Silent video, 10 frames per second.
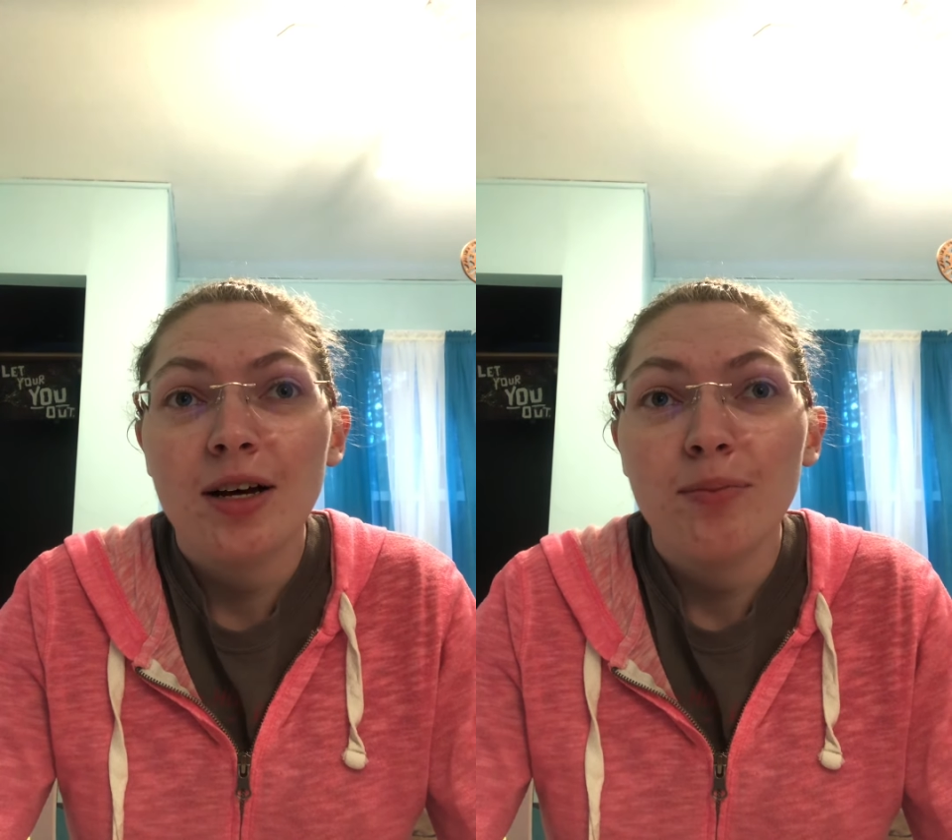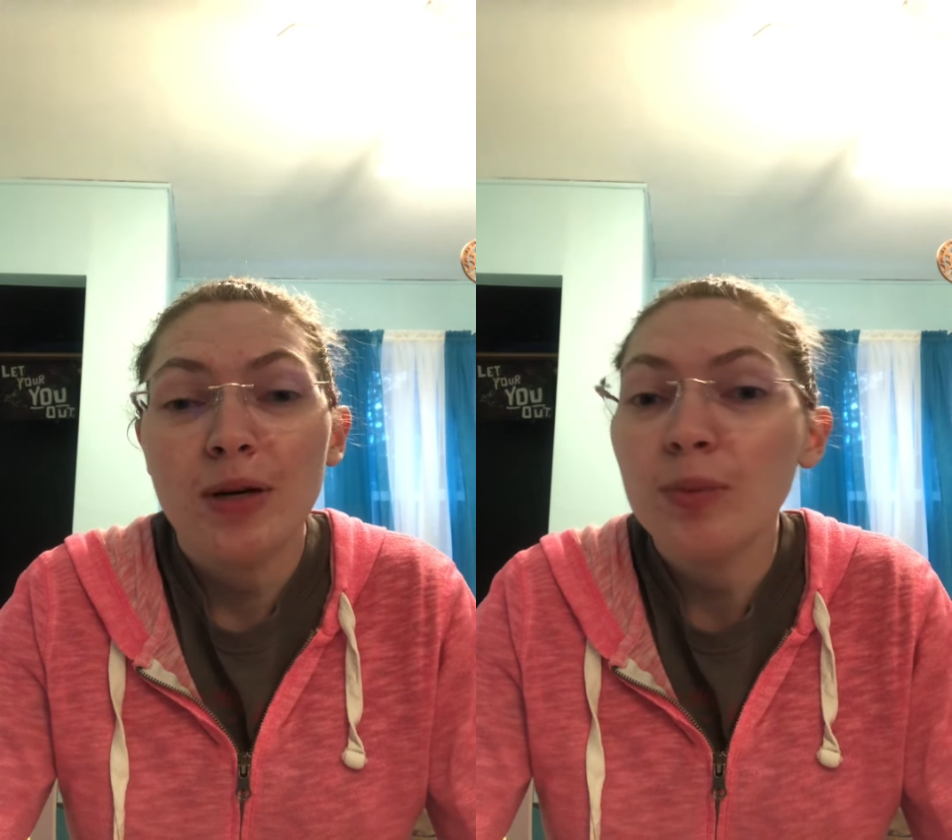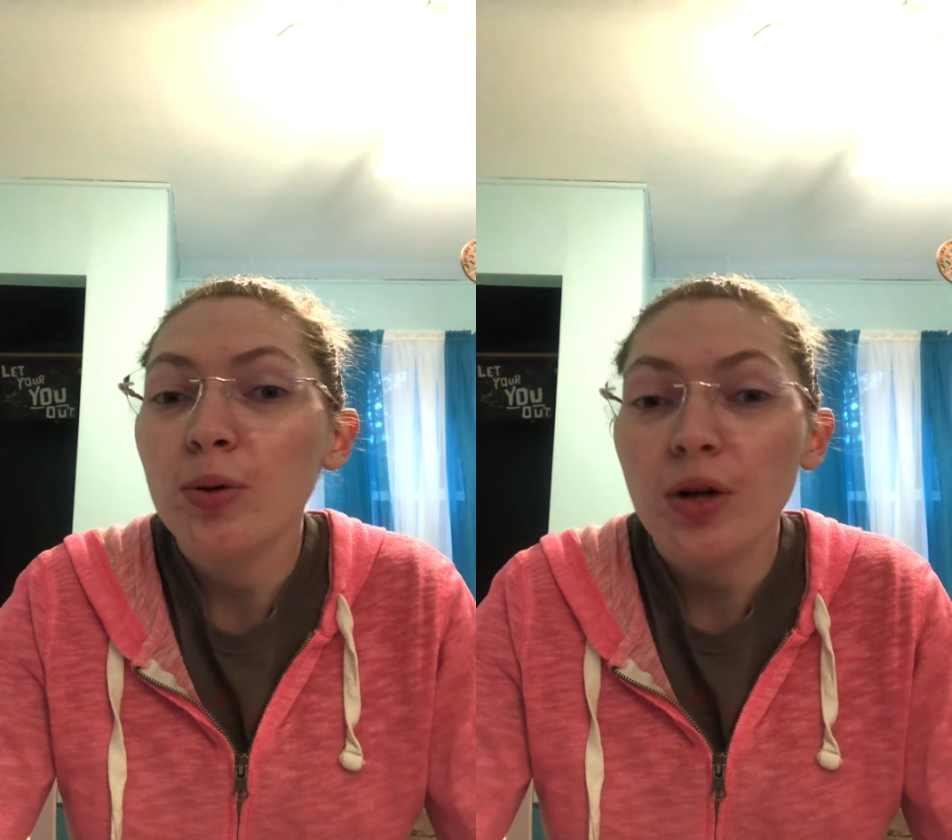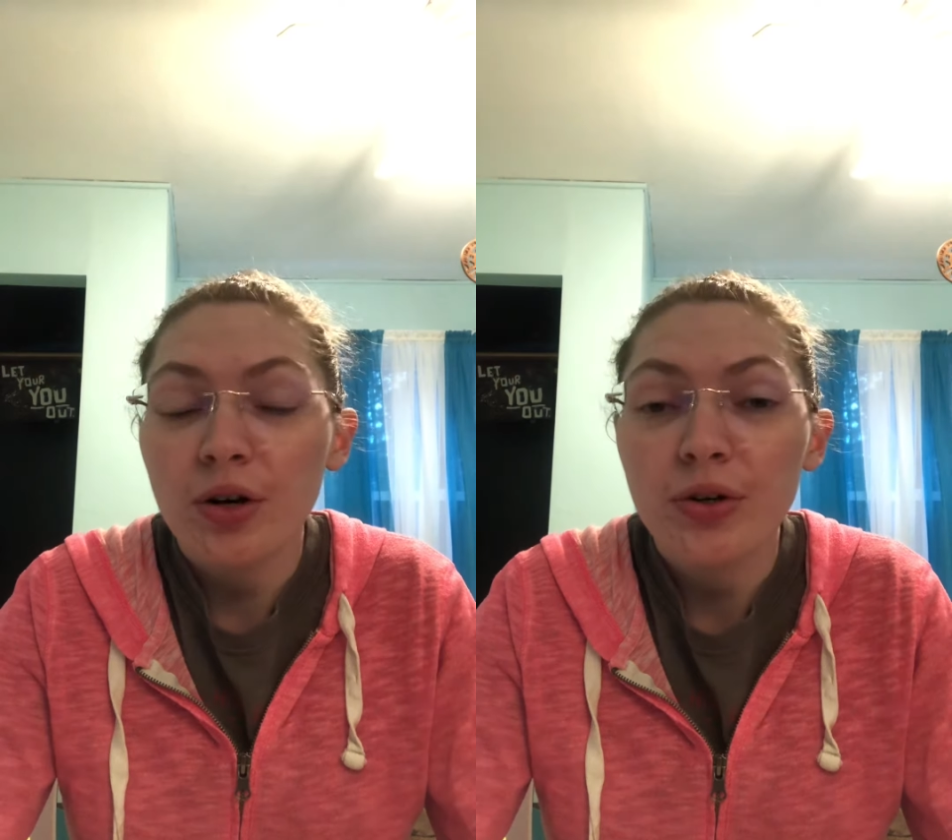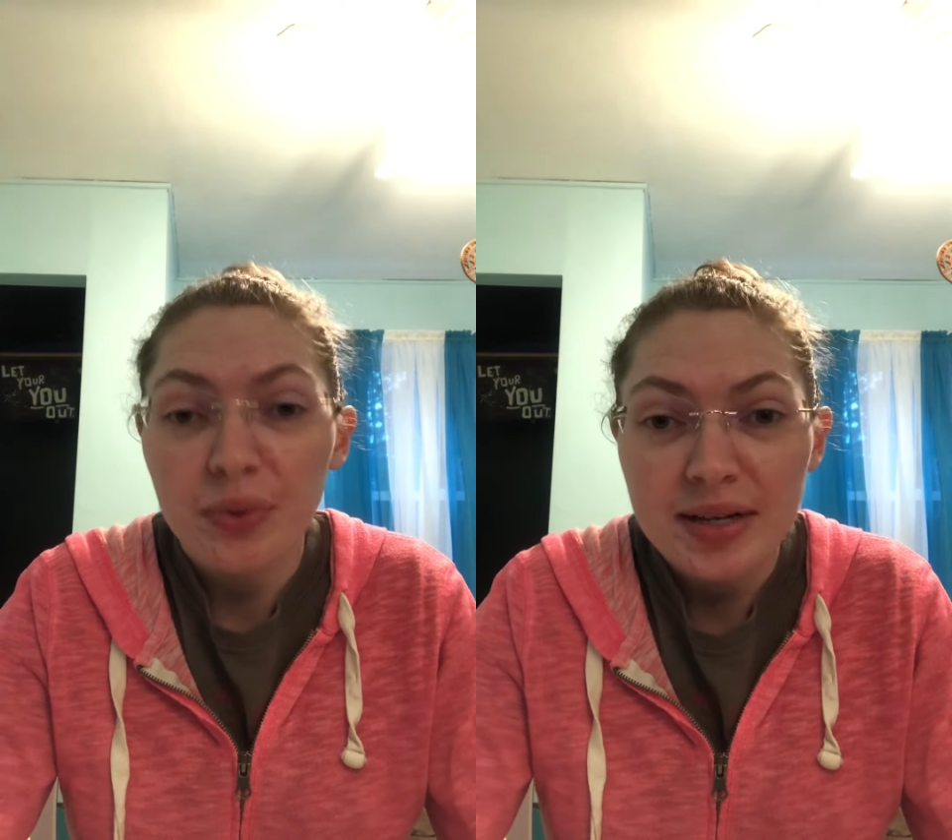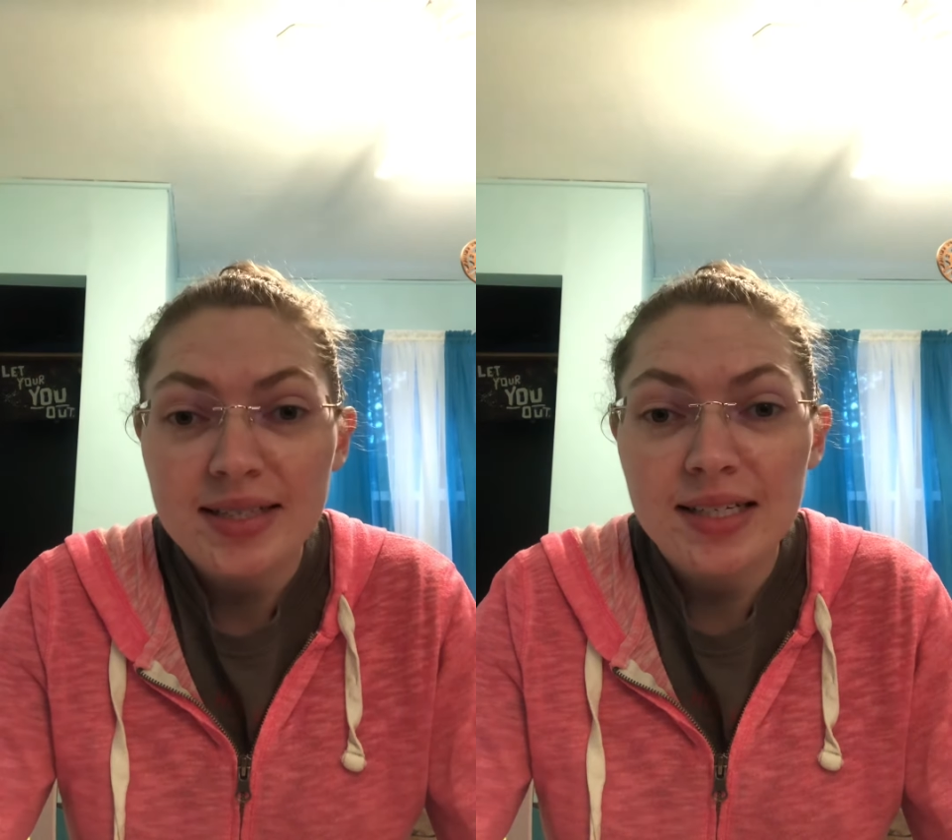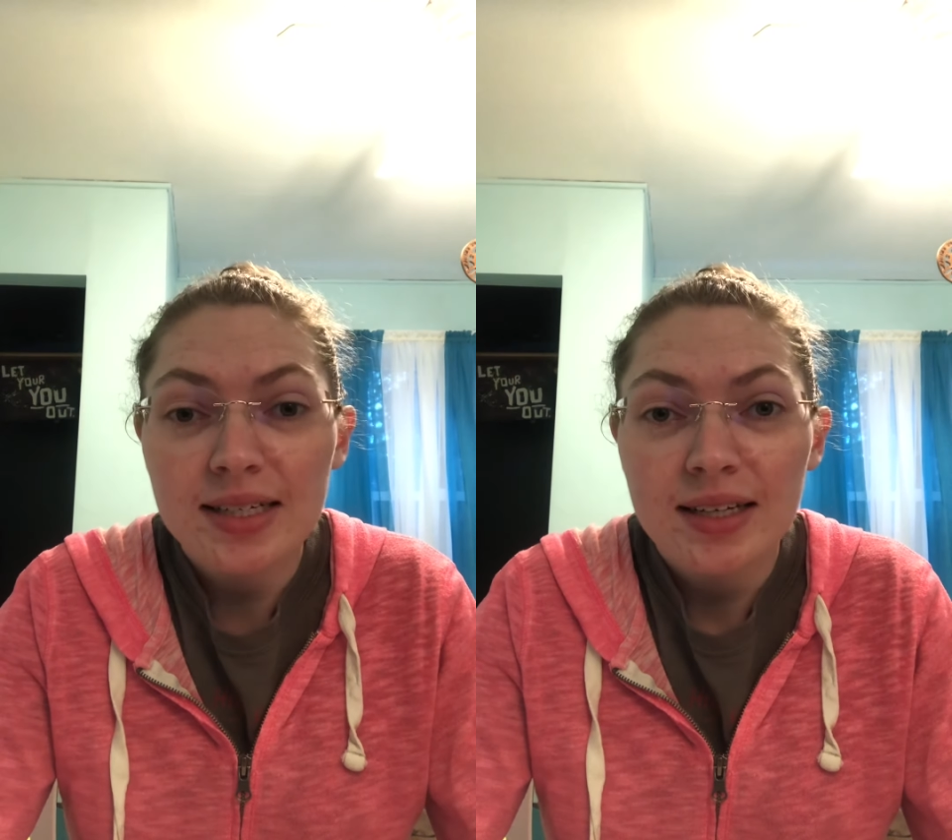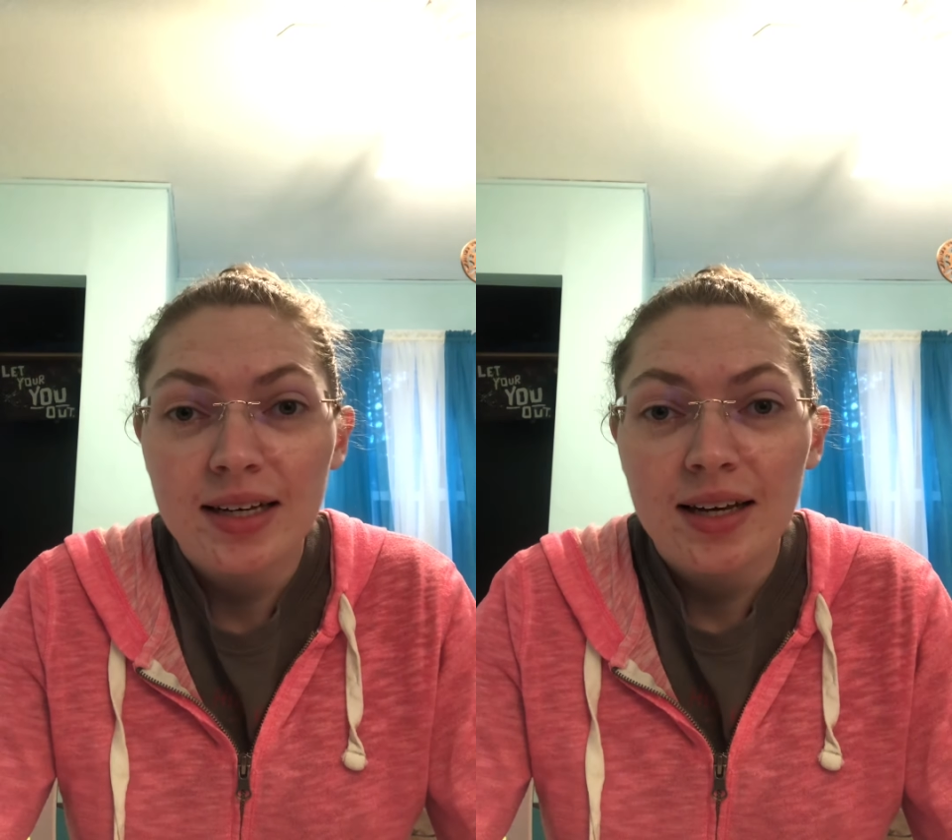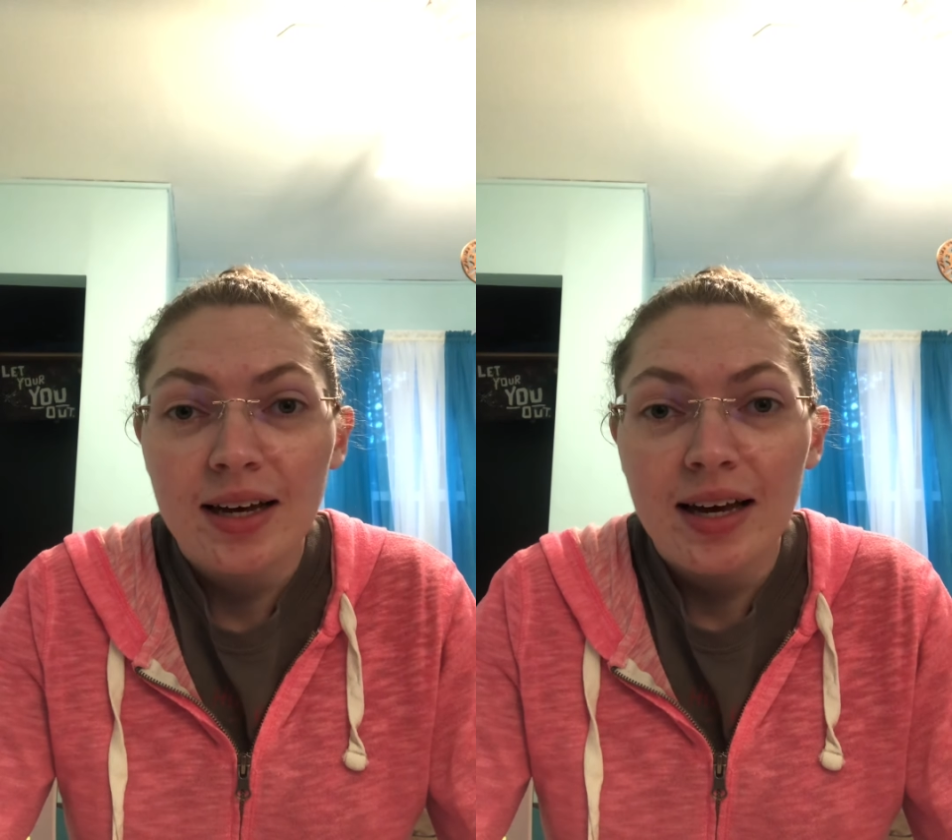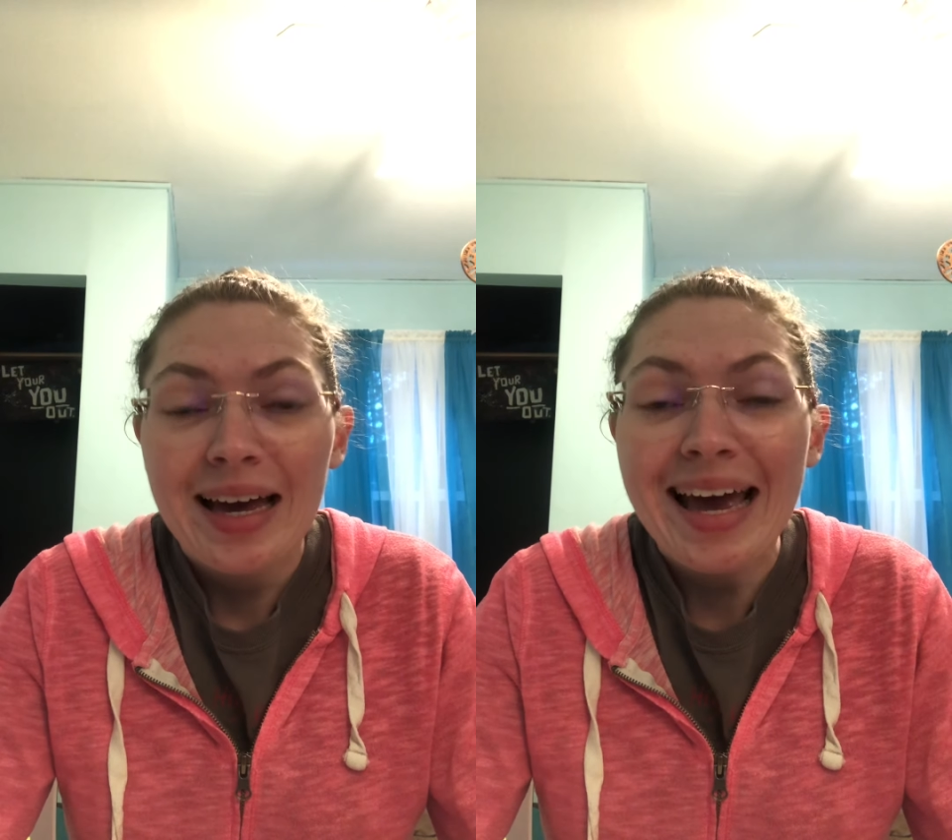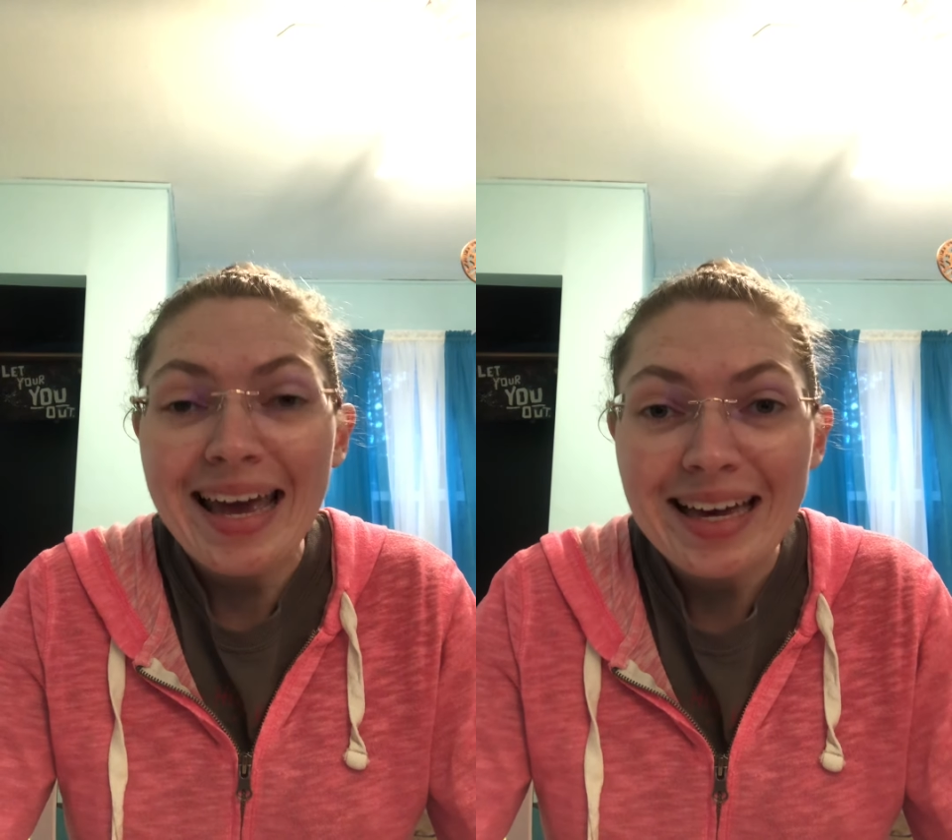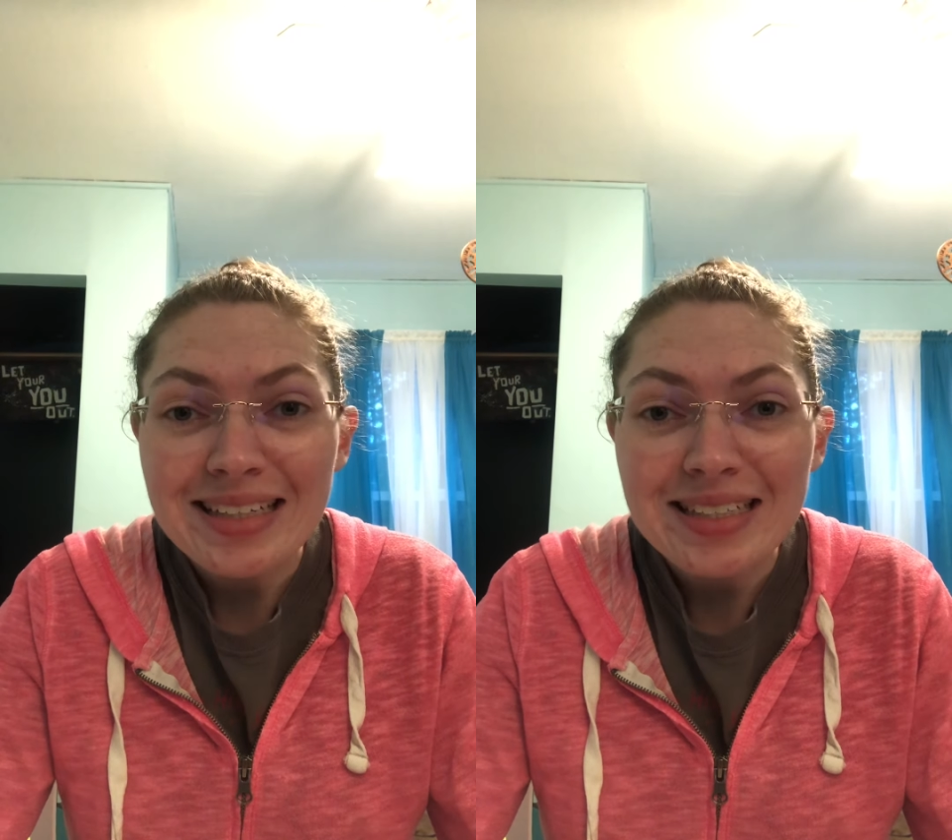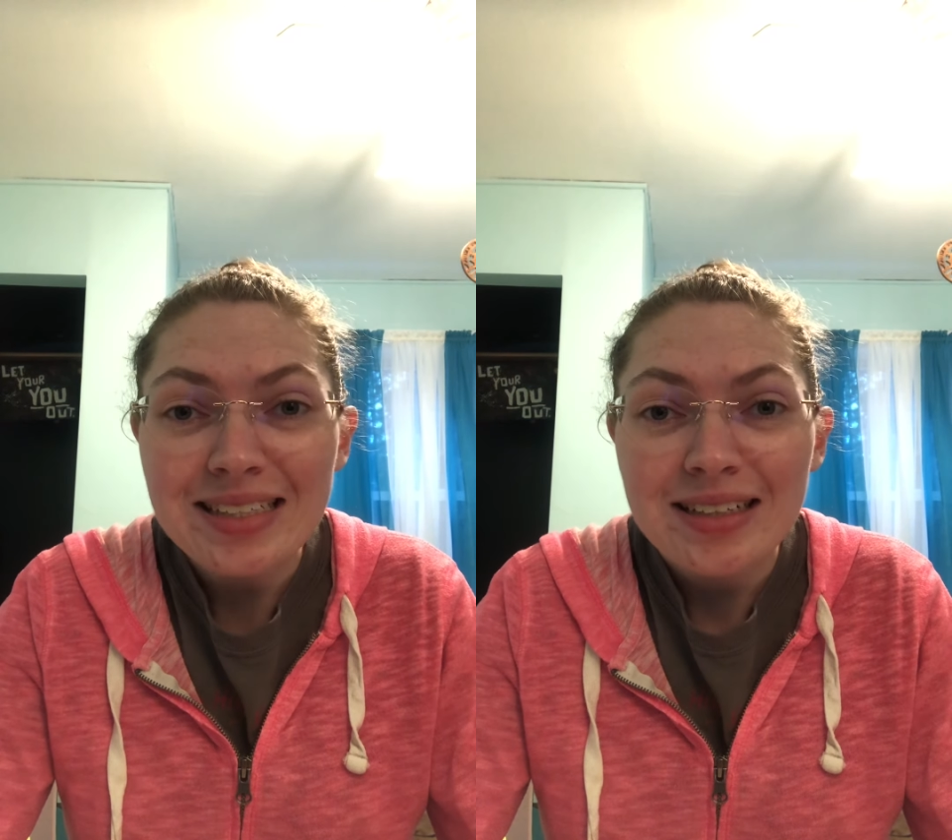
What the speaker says: people are crazy, and